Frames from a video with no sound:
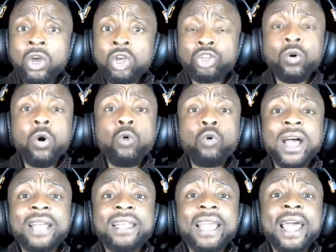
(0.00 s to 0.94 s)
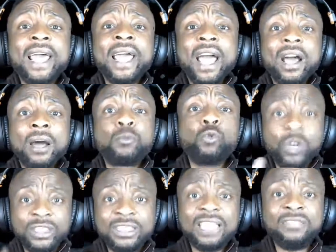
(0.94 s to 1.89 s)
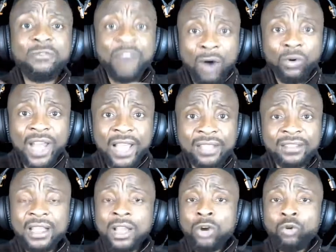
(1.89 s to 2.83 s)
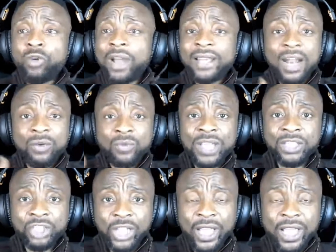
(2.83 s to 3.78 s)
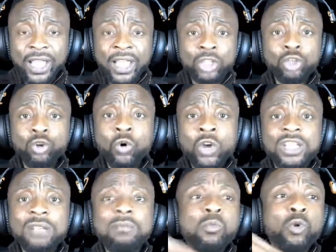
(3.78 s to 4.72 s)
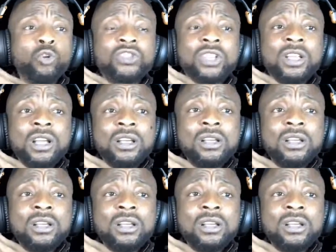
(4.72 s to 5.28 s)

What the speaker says: someone who can help coordinate violence, who can arrange, the most